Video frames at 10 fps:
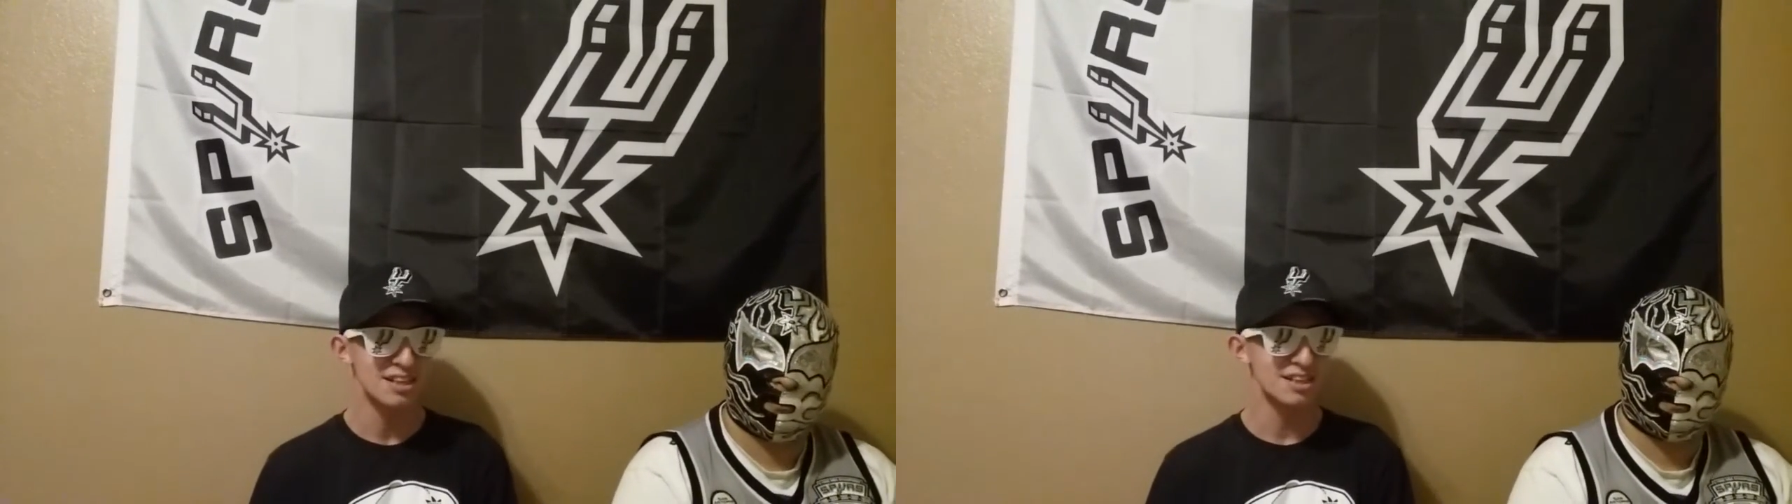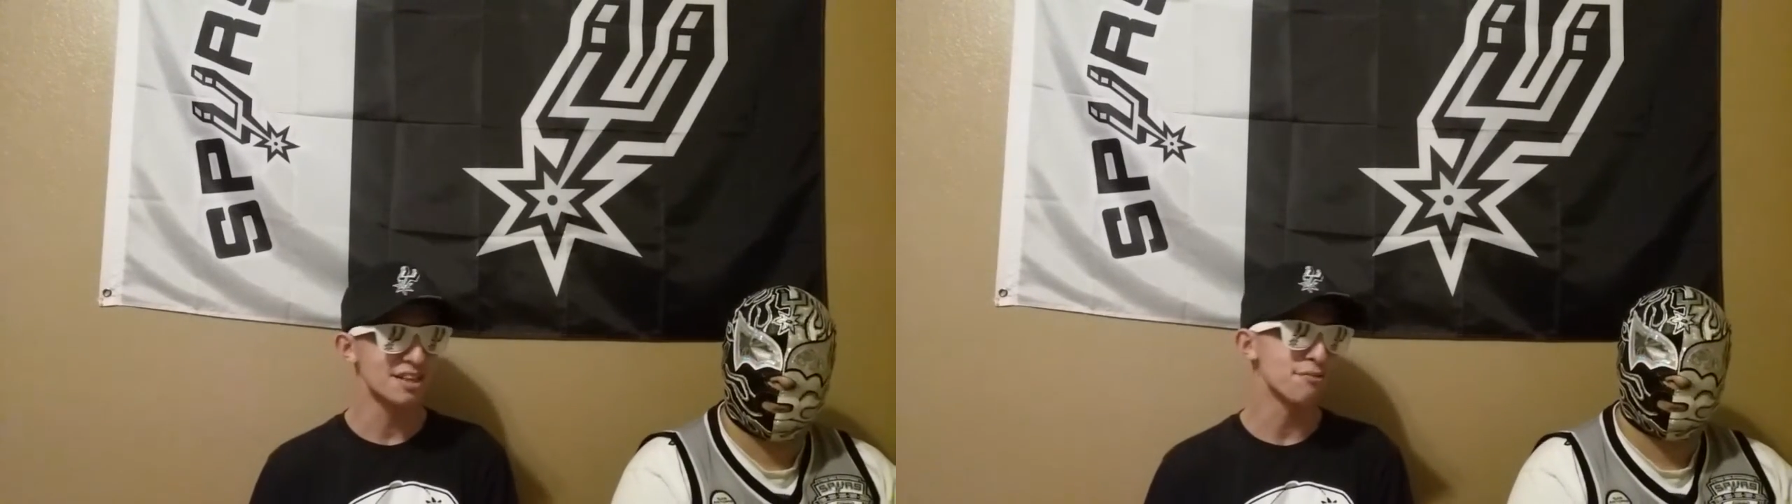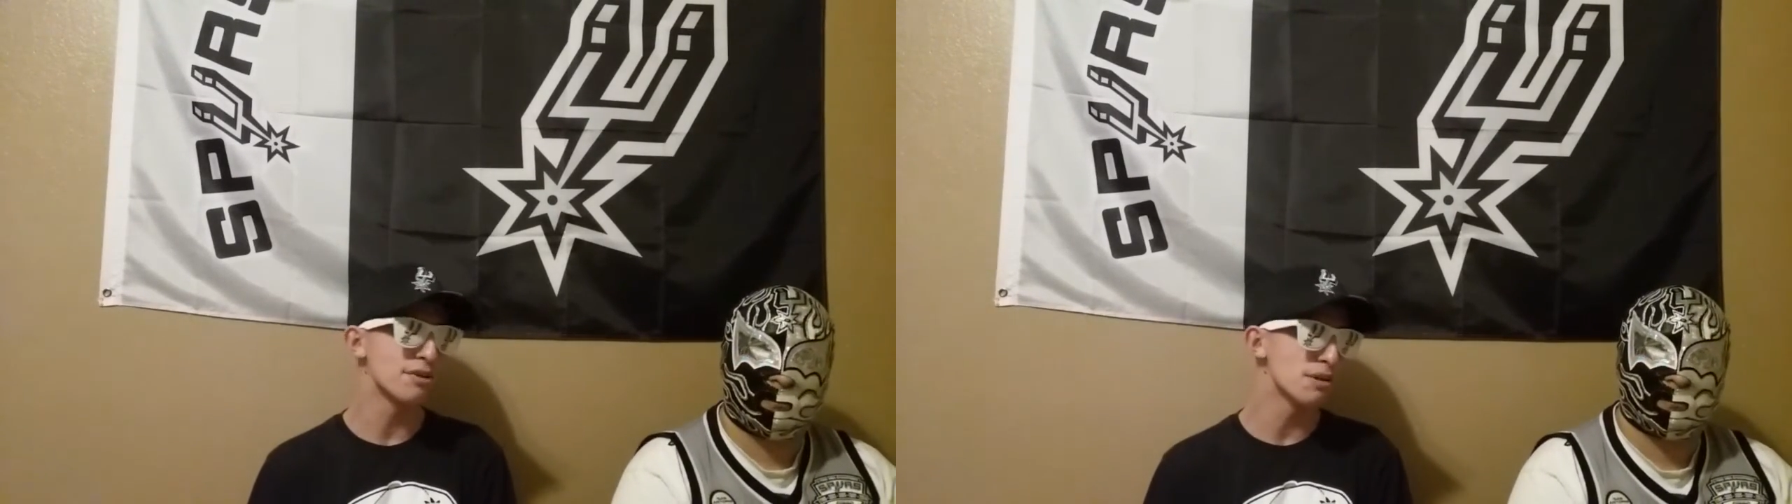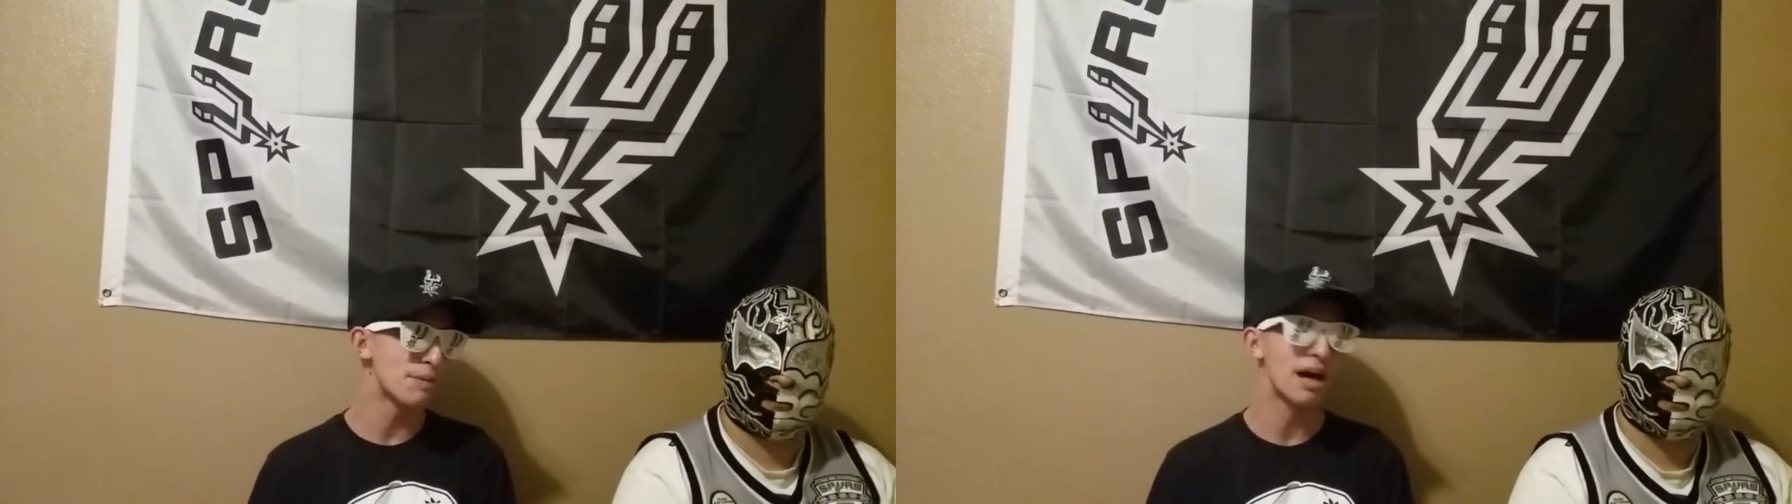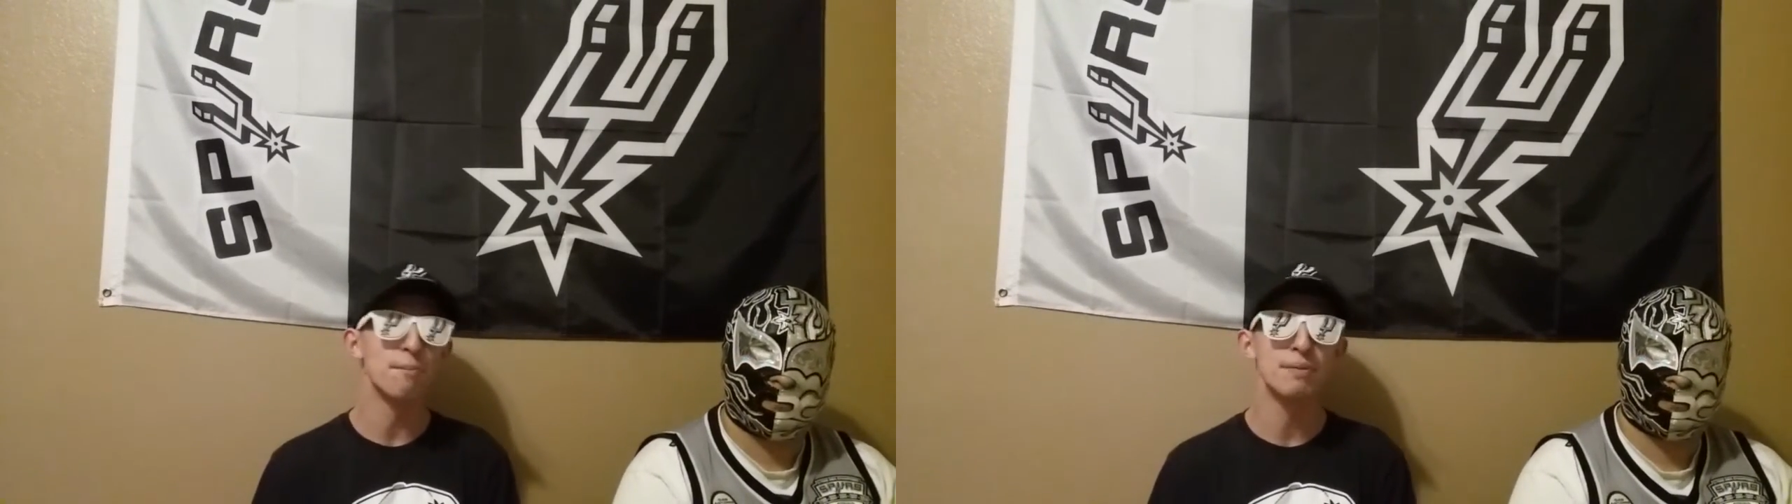He can
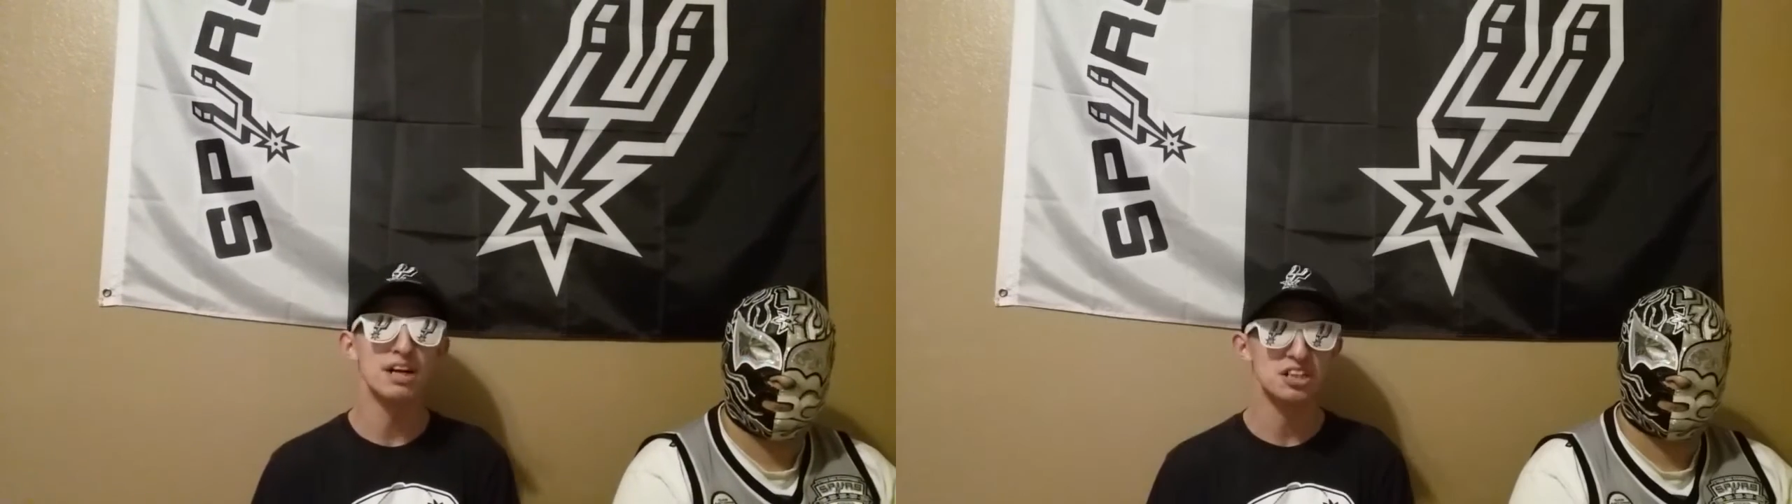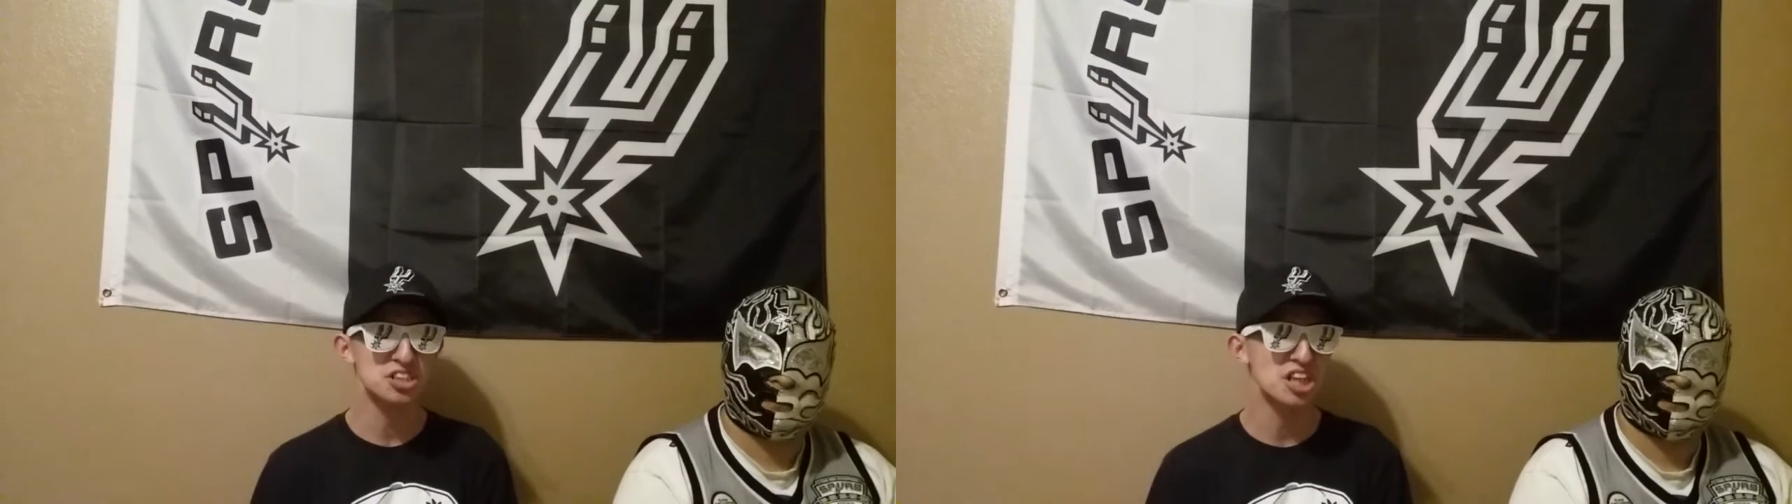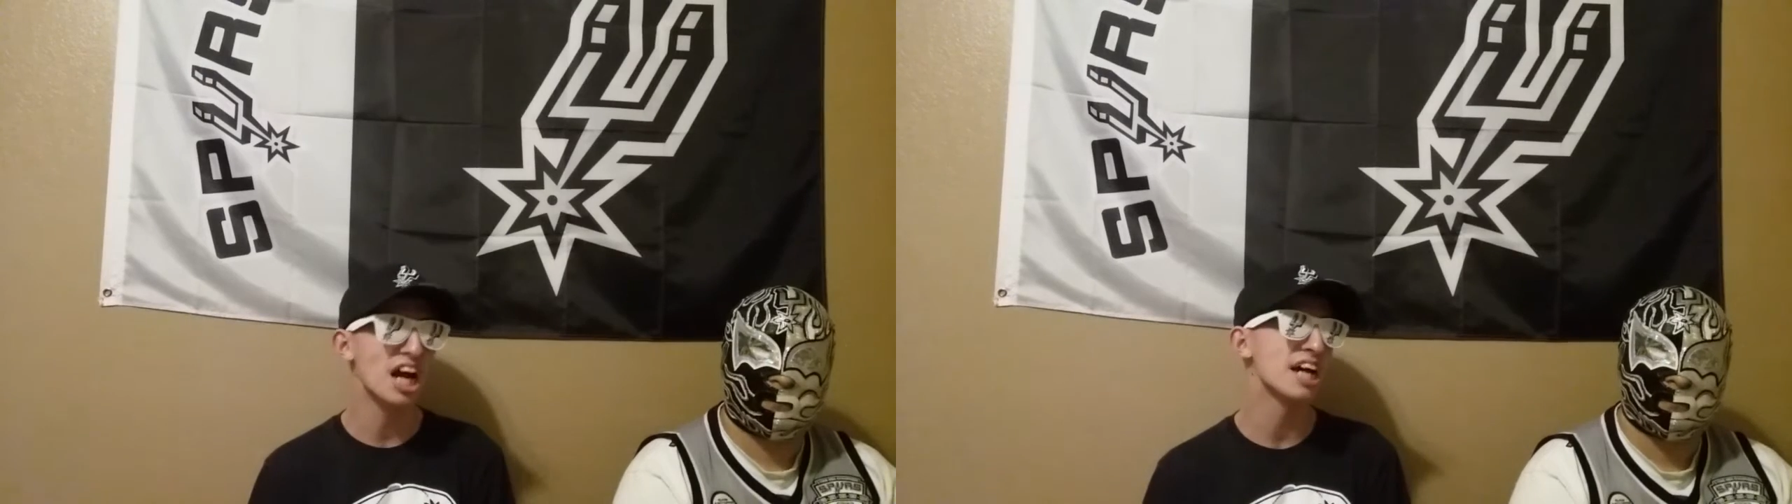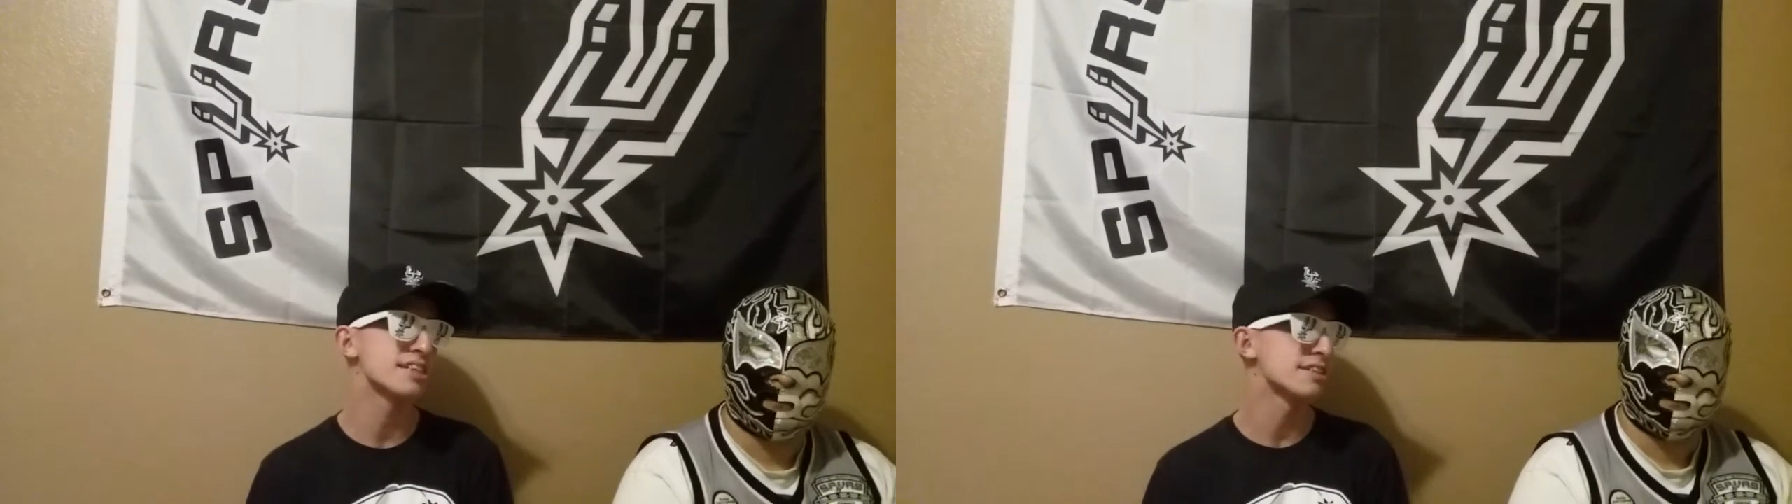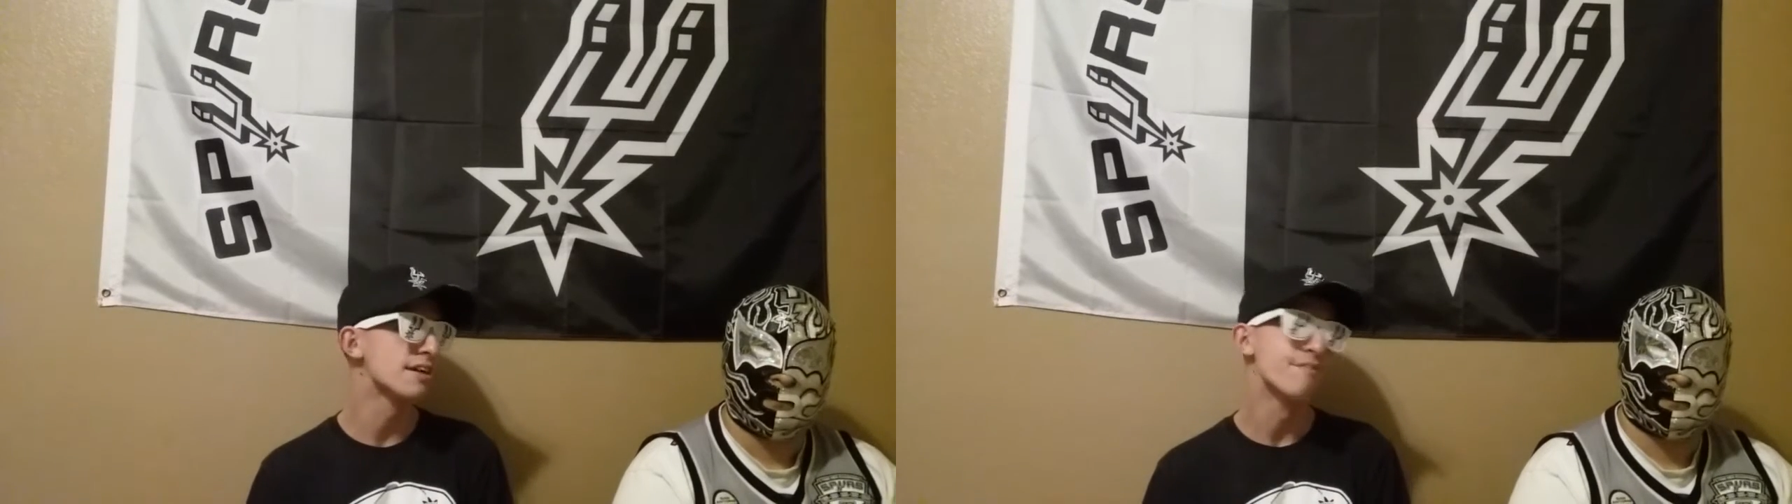rebound, block
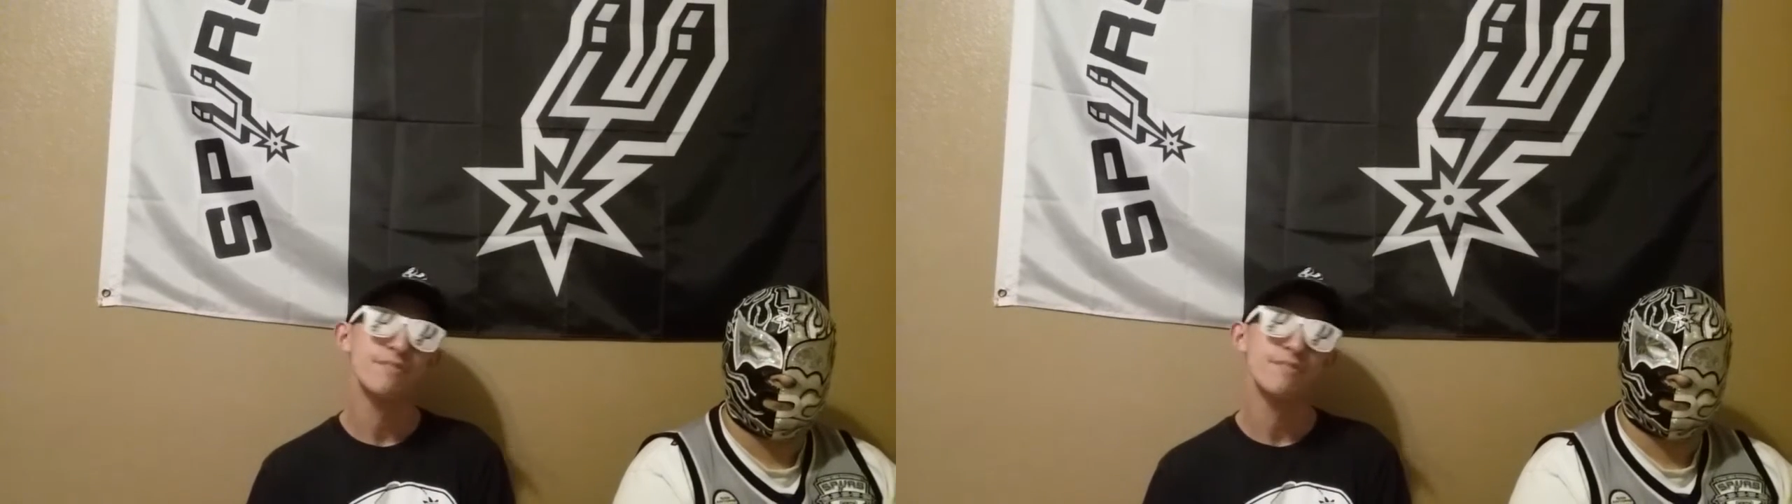shots,